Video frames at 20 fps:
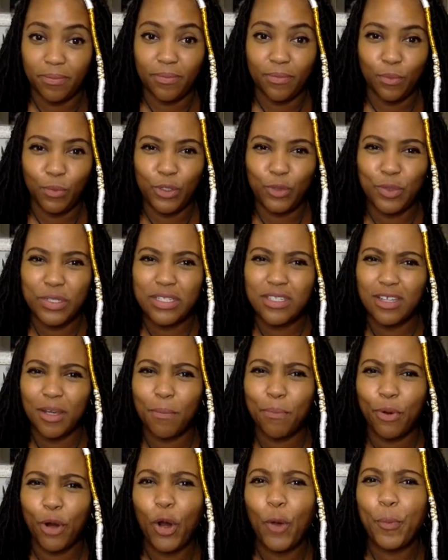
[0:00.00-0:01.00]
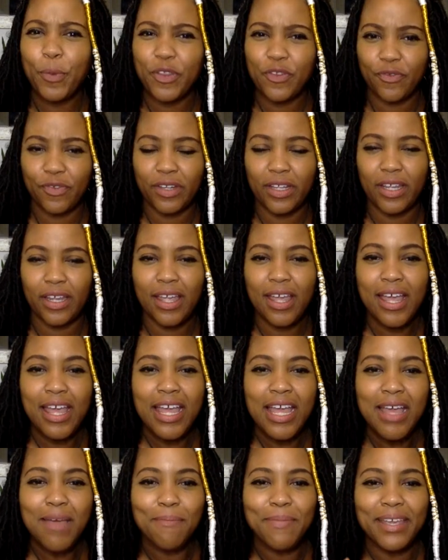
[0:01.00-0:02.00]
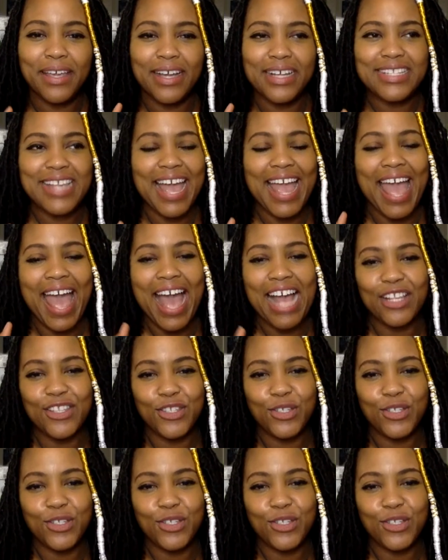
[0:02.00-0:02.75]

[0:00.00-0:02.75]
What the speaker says: which was done purposefully because I had